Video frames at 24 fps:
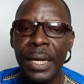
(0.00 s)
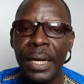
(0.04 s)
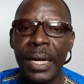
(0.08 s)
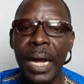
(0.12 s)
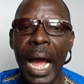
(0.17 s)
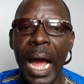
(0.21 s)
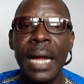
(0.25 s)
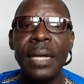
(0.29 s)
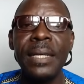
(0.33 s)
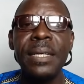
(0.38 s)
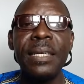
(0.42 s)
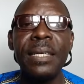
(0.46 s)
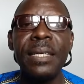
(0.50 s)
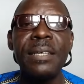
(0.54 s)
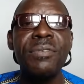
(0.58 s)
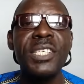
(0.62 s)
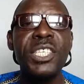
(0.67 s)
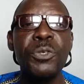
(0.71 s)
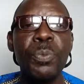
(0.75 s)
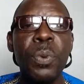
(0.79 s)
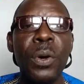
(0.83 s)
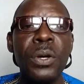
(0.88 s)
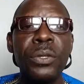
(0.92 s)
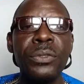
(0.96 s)
And the
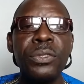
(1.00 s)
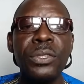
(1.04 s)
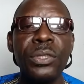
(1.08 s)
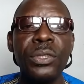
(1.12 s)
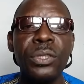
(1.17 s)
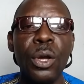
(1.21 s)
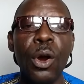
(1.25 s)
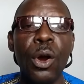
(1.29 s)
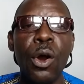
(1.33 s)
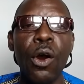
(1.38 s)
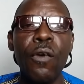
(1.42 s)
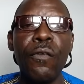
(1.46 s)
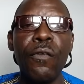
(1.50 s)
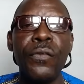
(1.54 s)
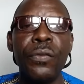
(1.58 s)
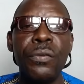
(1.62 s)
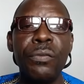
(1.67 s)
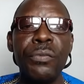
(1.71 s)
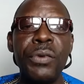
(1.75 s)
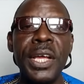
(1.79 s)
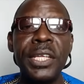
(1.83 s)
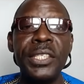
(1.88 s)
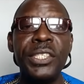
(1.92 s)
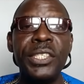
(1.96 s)
response of
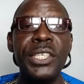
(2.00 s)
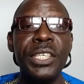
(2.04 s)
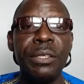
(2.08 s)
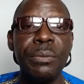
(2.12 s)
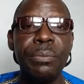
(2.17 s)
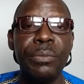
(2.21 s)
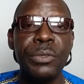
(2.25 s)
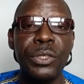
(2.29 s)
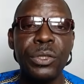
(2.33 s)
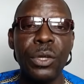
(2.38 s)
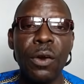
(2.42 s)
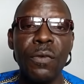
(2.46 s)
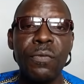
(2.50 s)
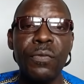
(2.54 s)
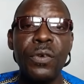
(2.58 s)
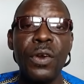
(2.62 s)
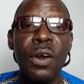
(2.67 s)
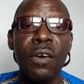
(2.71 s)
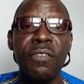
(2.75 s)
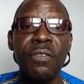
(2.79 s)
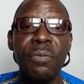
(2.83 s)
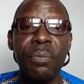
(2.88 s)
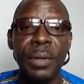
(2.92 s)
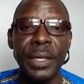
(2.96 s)
regimes, of
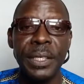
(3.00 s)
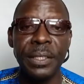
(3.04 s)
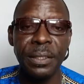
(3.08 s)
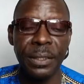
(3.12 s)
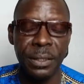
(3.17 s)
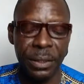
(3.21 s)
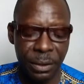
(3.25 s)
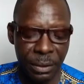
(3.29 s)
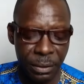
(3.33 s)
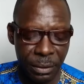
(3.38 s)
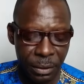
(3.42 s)
government,